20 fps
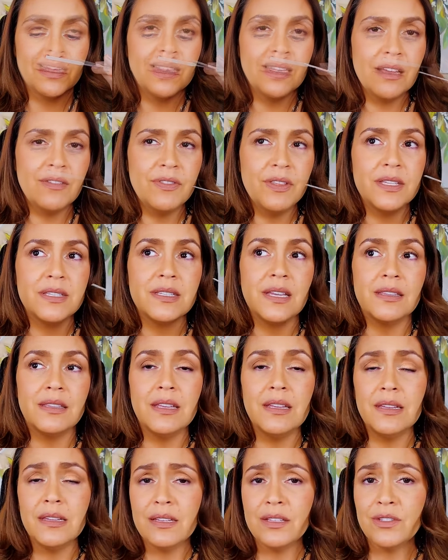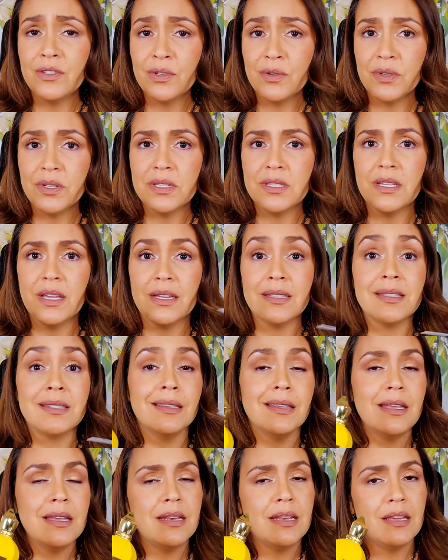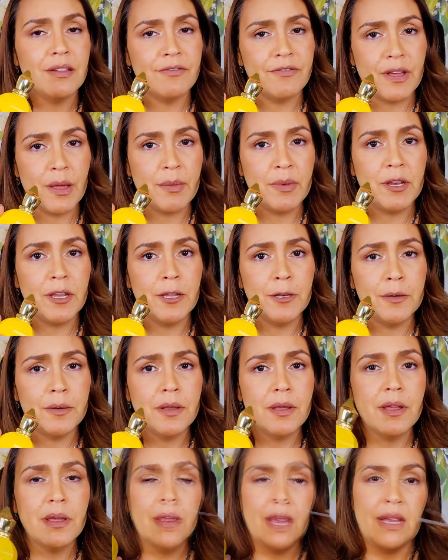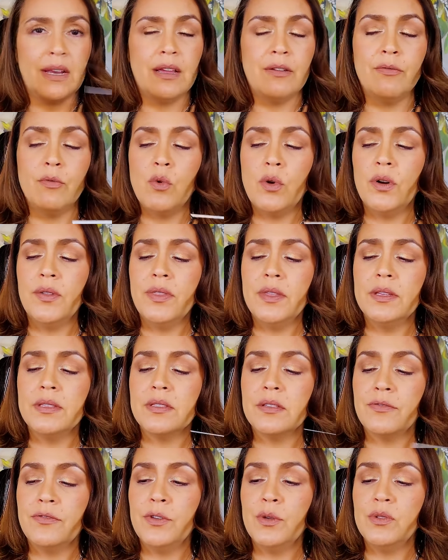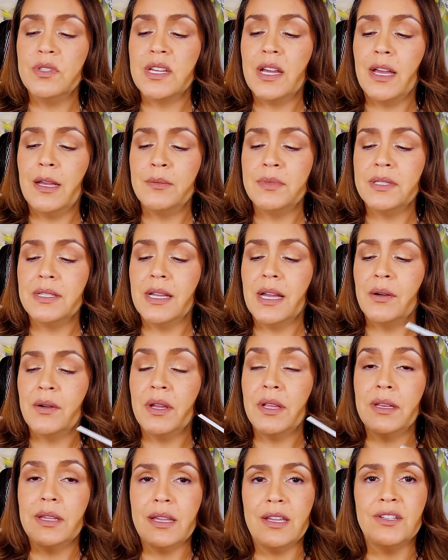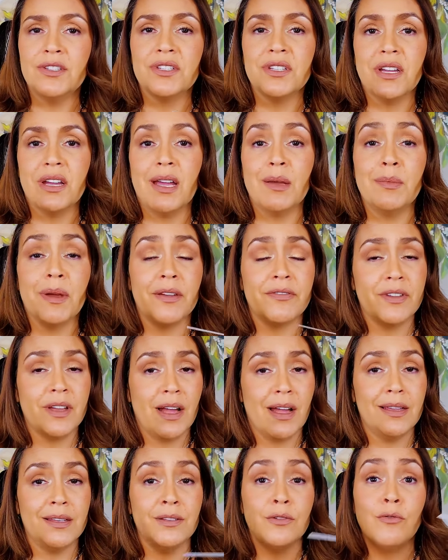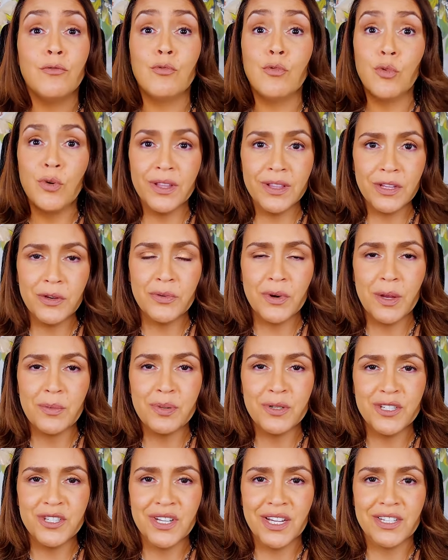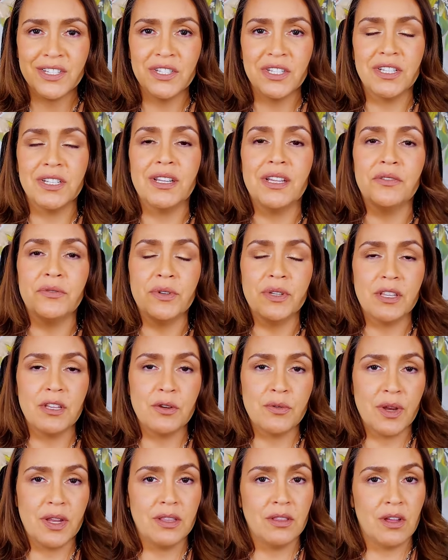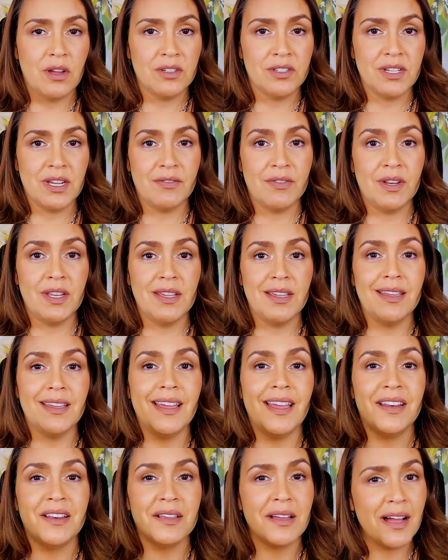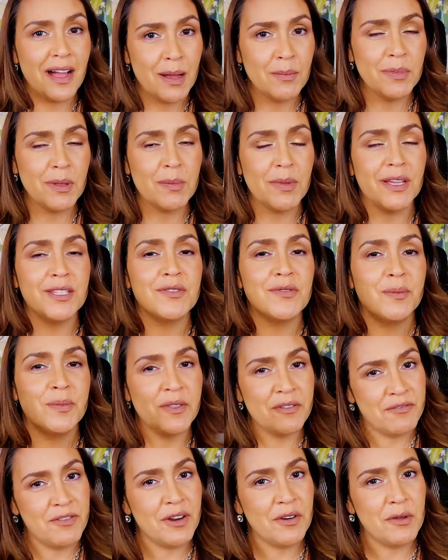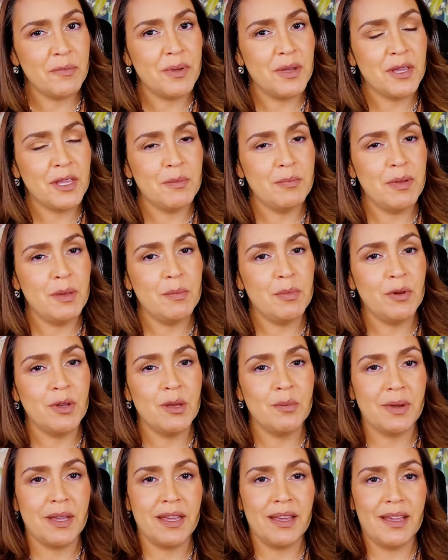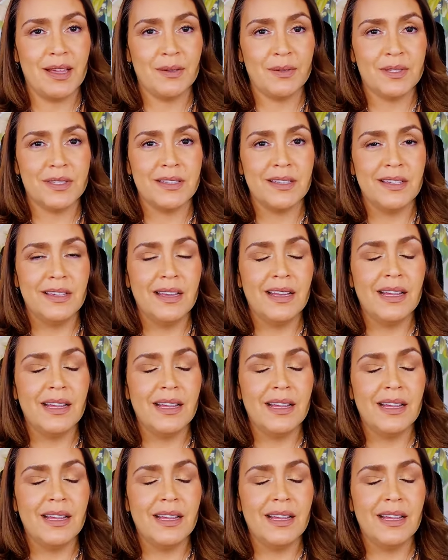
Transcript: I love this. I think it is unisex, leaning feminine. And I've worn this a few times now, and each time I've gotten really great projection and really great longevity and compliments from the very picky people in my house.